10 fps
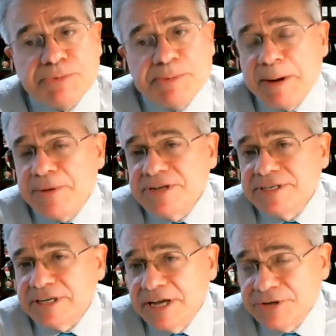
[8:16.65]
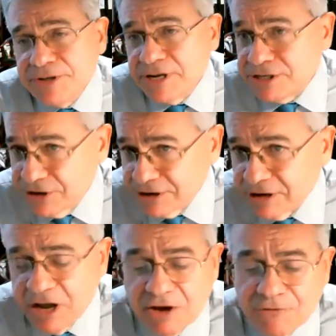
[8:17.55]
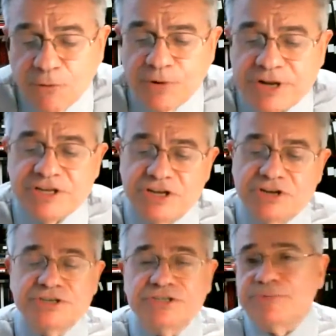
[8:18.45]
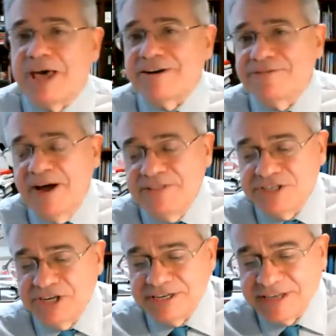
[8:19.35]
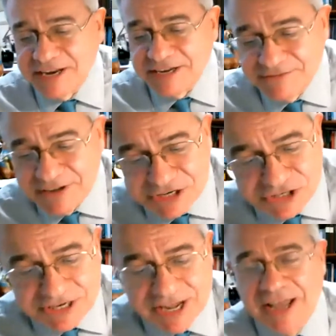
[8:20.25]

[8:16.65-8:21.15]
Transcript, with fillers: Remember, this is a country that took 40 years to ratify the Genocide Convention.